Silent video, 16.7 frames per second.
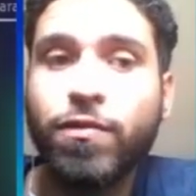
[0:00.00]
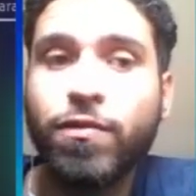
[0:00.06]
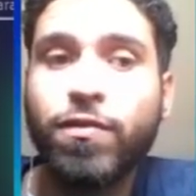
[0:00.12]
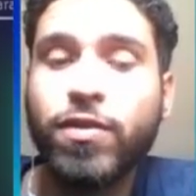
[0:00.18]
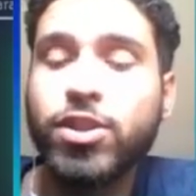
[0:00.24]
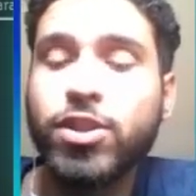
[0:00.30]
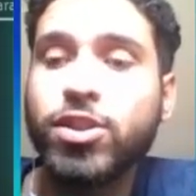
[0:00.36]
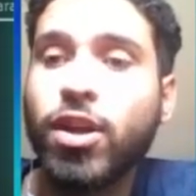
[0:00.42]

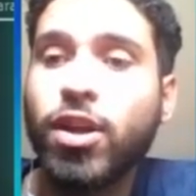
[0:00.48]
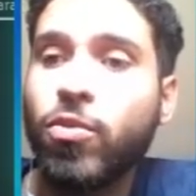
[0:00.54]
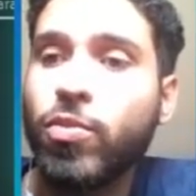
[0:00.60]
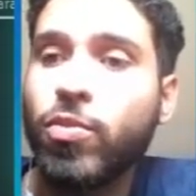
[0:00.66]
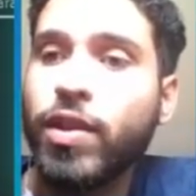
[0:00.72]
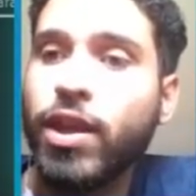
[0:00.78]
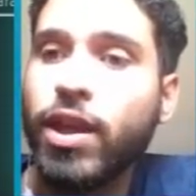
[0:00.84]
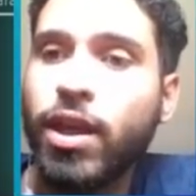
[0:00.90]
First start
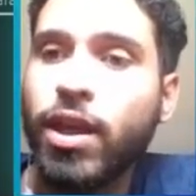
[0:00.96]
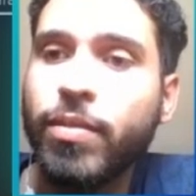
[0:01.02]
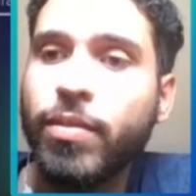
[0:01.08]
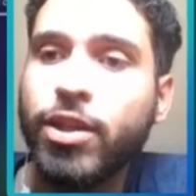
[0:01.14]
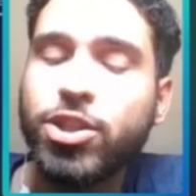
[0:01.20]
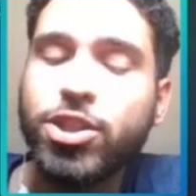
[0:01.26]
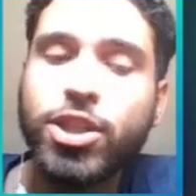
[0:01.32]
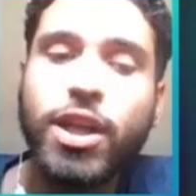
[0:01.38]
with the
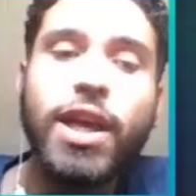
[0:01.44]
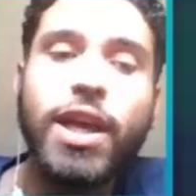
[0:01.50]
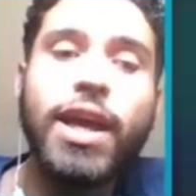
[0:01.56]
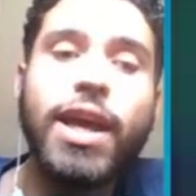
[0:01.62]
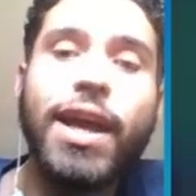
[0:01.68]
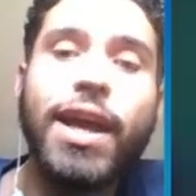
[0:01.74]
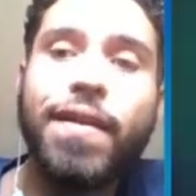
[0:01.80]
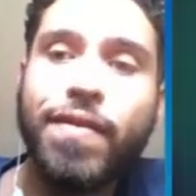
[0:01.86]
image
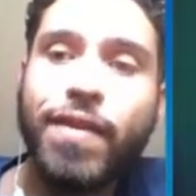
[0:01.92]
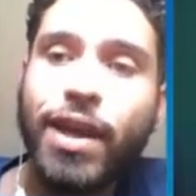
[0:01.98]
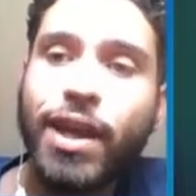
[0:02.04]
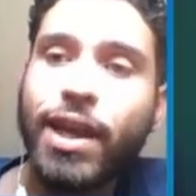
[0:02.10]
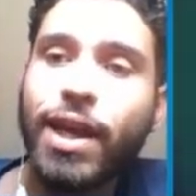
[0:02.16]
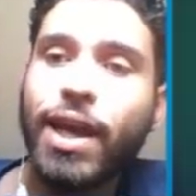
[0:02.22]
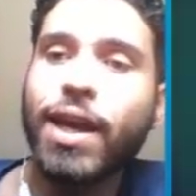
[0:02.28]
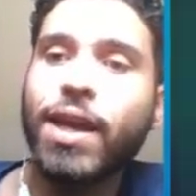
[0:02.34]
and
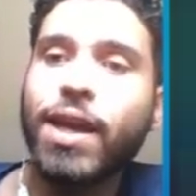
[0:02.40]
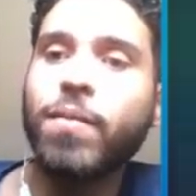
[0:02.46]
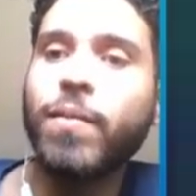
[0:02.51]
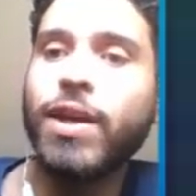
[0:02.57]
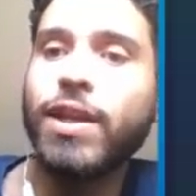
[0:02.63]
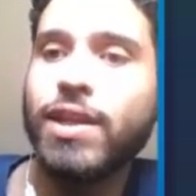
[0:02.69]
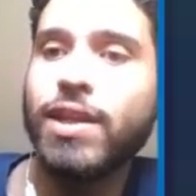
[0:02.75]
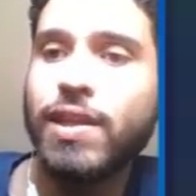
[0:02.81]
then
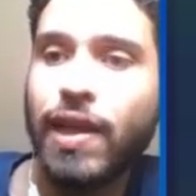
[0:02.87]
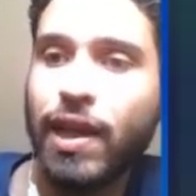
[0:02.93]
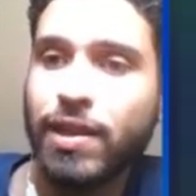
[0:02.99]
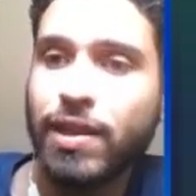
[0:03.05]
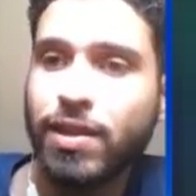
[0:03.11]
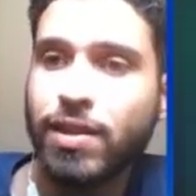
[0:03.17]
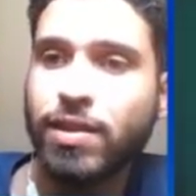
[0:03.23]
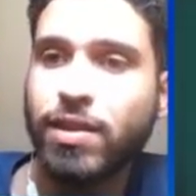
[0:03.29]
animate the
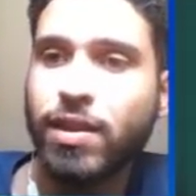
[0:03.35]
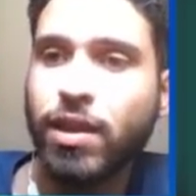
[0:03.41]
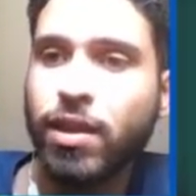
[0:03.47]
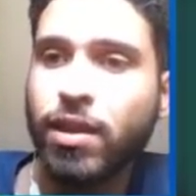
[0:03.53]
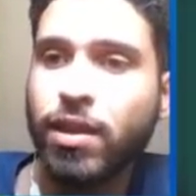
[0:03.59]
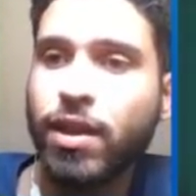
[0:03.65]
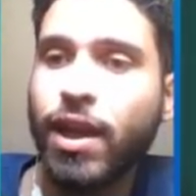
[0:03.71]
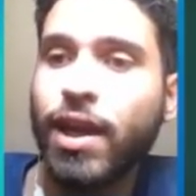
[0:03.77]
texts
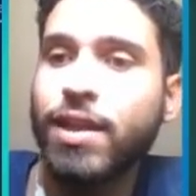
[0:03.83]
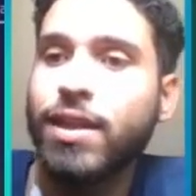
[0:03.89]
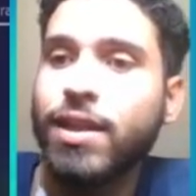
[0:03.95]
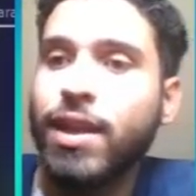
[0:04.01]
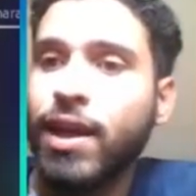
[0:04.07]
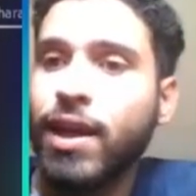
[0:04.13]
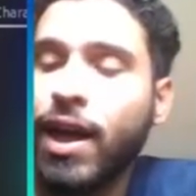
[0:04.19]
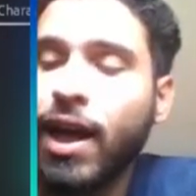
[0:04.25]
in and
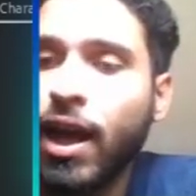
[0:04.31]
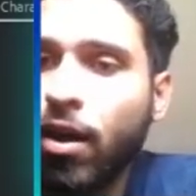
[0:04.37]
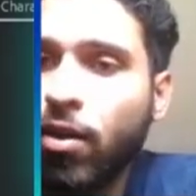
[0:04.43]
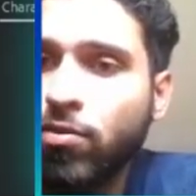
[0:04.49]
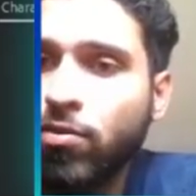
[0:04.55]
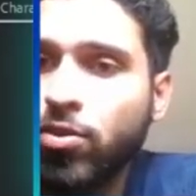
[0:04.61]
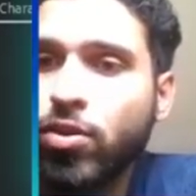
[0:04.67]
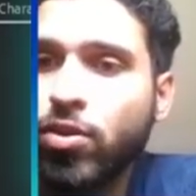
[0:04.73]
then
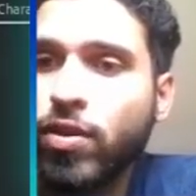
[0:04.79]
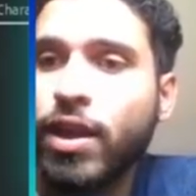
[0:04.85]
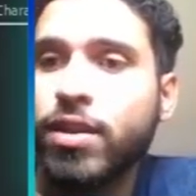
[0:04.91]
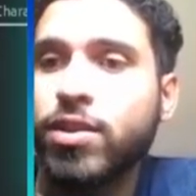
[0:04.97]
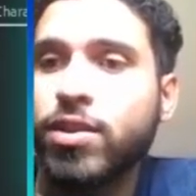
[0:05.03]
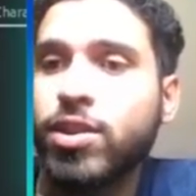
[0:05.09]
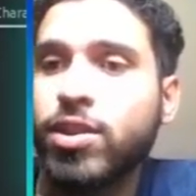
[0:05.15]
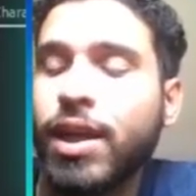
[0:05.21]
out, so that
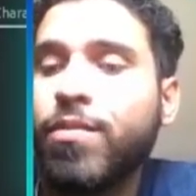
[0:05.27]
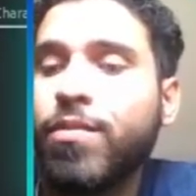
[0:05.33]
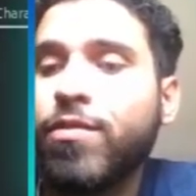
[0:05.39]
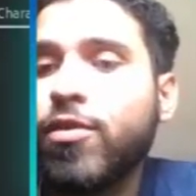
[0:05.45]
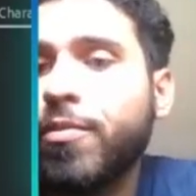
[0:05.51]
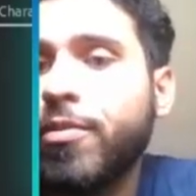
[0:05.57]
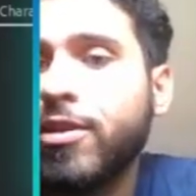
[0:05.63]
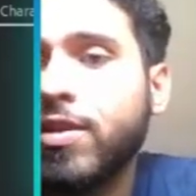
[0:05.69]
there's time
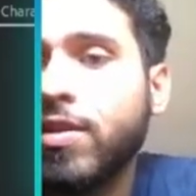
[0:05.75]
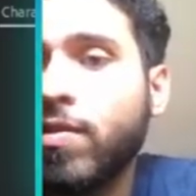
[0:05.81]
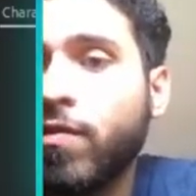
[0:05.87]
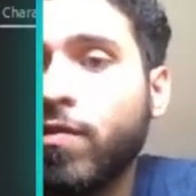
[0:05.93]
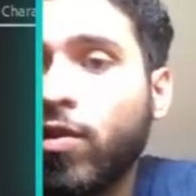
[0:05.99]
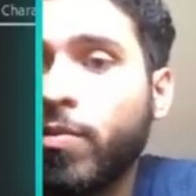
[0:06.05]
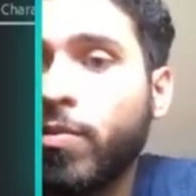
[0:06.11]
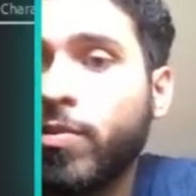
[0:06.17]

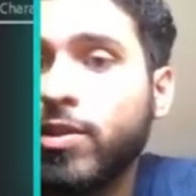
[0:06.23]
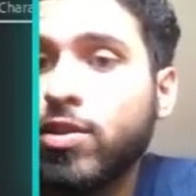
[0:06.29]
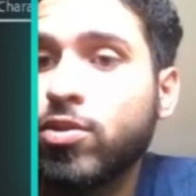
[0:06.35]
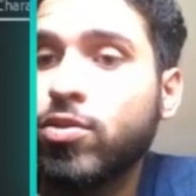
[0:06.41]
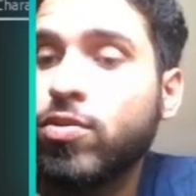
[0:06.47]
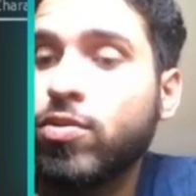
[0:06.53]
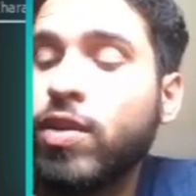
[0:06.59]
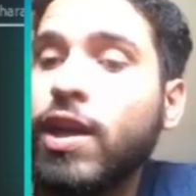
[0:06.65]
for a person
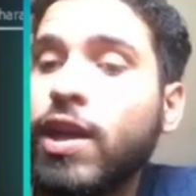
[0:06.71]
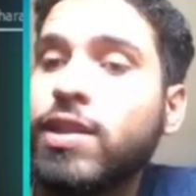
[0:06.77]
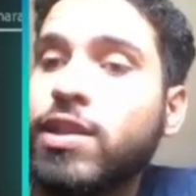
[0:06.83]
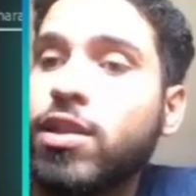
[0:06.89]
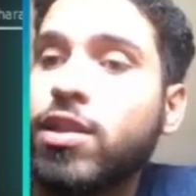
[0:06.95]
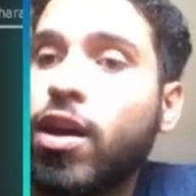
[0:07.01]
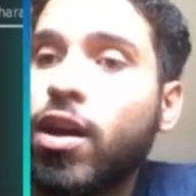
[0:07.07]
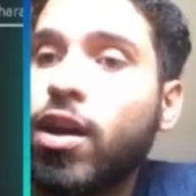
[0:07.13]
to
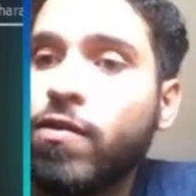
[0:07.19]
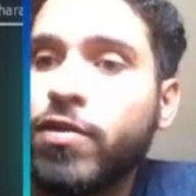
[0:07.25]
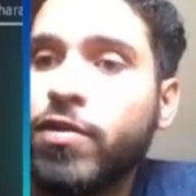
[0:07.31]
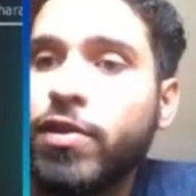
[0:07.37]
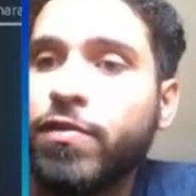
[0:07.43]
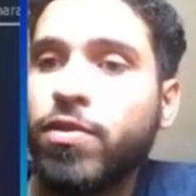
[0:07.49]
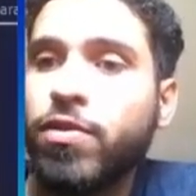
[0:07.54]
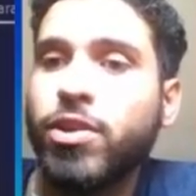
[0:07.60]
see all of the
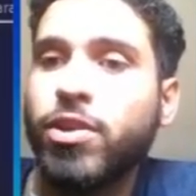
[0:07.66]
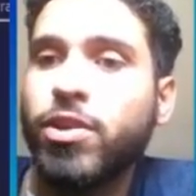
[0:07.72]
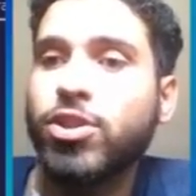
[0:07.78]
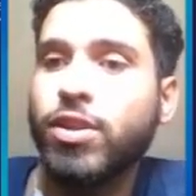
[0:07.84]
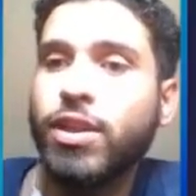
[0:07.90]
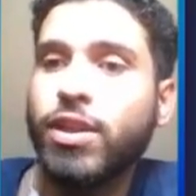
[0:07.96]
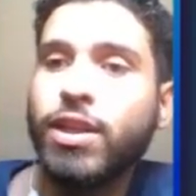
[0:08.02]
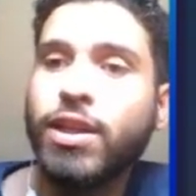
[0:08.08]

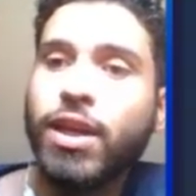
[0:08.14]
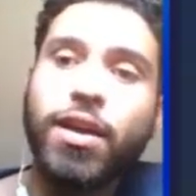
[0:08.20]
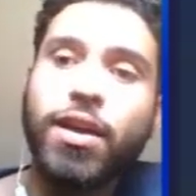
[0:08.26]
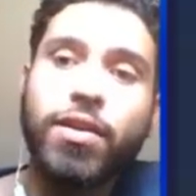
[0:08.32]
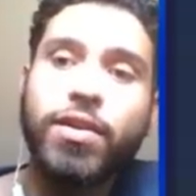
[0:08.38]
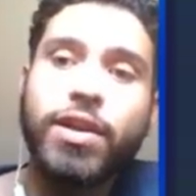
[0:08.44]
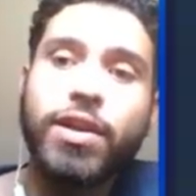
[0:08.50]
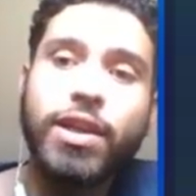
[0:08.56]
information in a
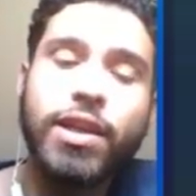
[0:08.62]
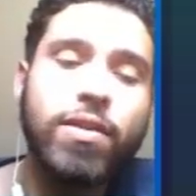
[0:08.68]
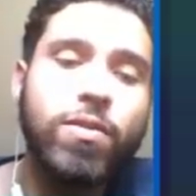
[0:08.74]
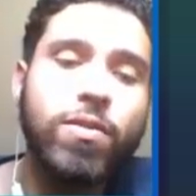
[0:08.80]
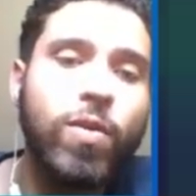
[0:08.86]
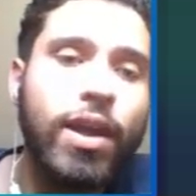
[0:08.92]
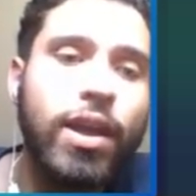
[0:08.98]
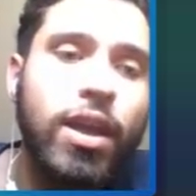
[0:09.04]
hierarchy
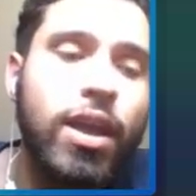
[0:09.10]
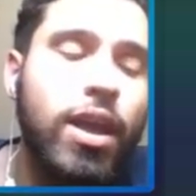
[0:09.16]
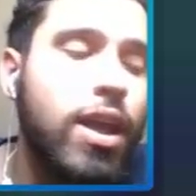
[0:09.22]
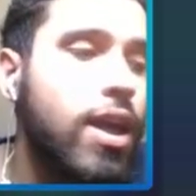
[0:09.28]
way.